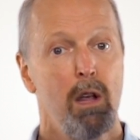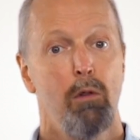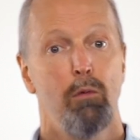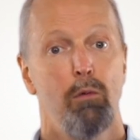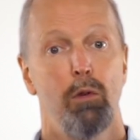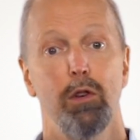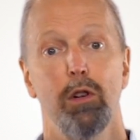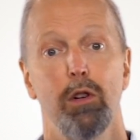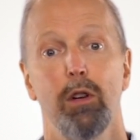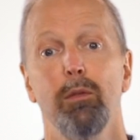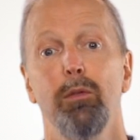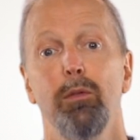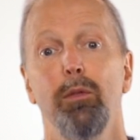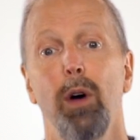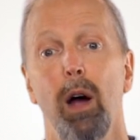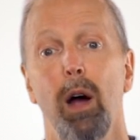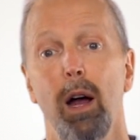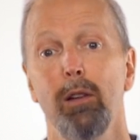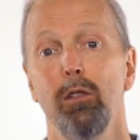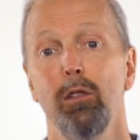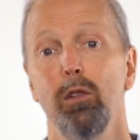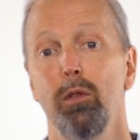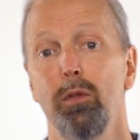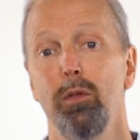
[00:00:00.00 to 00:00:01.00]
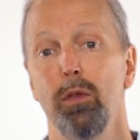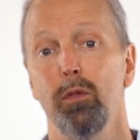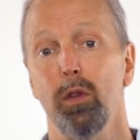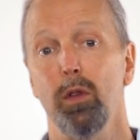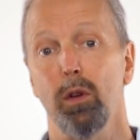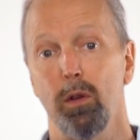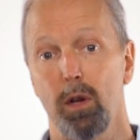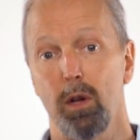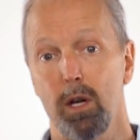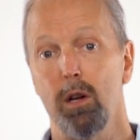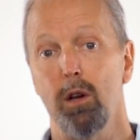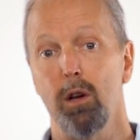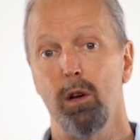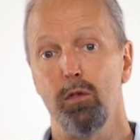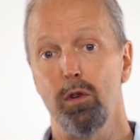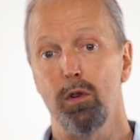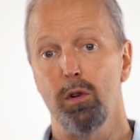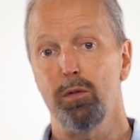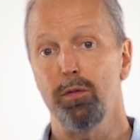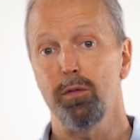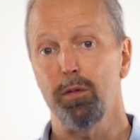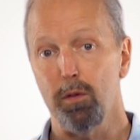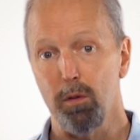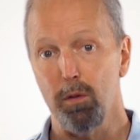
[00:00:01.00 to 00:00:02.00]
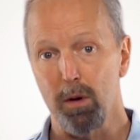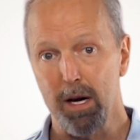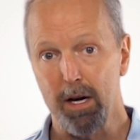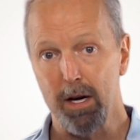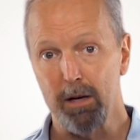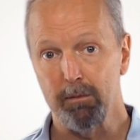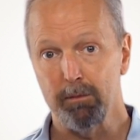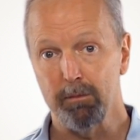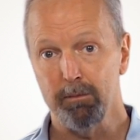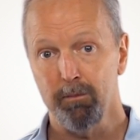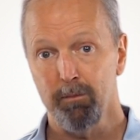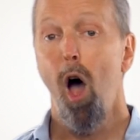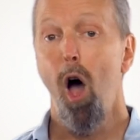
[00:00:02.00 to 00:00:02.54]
which you can find using the link on your screen.